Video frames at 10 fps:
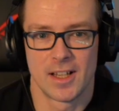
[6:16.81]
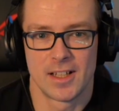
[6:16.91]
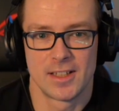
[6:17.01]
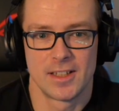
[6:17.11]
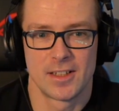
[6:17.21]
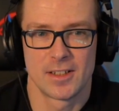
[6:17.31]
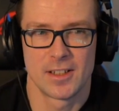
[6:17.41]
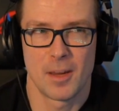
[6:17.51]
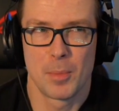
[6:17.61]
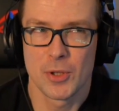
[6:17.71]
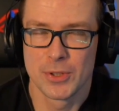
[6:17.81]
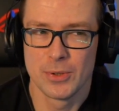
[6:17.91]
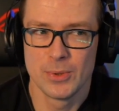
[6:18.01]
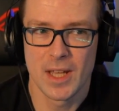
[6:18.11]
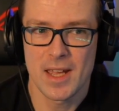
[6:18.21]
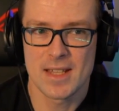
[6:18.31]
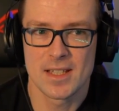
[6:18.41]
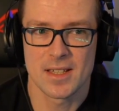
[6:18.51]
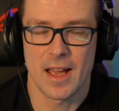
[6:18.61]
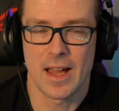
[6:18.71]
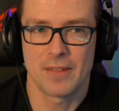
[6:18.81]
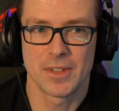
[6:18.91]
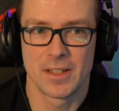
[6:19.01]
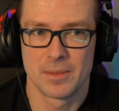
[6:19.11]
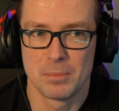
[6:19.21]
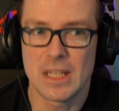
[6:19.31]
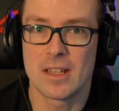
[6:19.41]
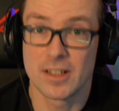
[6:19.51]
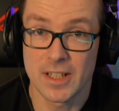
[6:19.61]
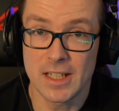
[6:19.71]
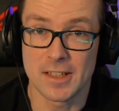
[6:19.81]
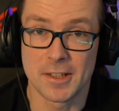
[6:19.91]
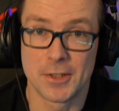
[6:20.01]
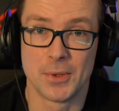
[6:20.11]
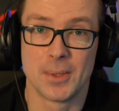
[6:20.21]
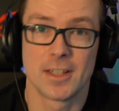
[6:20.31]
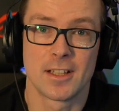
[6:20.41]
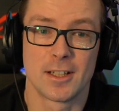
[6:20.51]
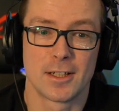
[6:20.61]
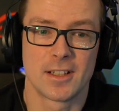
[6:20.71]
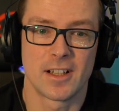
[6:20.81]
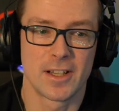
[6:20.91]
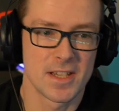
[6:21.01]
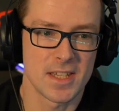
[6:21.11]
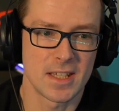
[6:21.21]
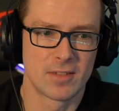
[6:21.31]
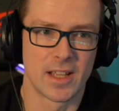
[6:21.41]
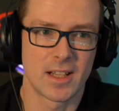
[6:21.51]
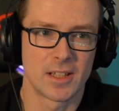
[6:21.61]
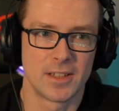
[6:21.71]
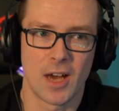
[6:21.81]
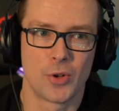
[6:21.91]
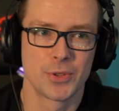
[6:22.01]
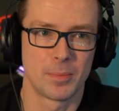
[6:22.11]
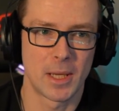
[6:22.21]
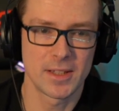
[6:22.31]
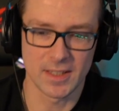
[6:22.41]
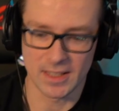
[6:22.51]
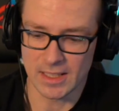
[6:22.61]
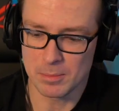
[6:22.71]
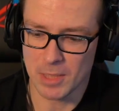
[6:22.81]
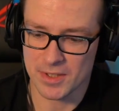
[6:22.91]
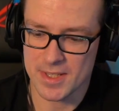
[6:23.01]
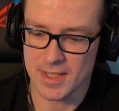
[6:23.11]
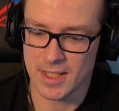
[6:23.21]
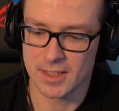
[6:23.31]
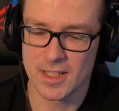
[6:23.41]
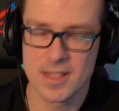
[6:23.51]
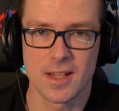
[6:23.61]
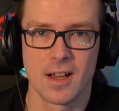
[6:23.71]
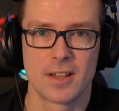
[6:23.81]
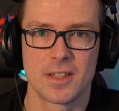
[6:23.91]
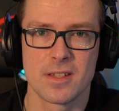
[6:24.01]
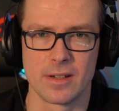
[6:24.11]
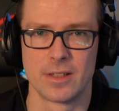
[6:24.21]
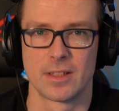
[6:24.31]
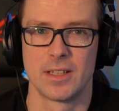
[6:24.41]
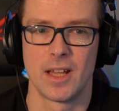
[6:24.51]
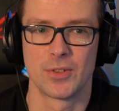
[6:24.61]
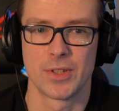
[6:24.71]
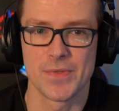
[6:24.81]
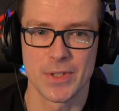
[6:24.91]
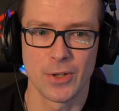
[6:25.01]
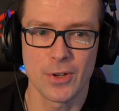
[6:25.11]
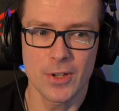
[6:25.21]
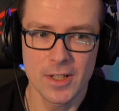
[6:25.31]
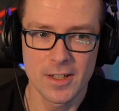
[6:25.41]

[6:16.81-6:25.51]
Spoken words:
And about 2 days after me agreeing to it, I received like an automatic email saying this card is currently out of stock.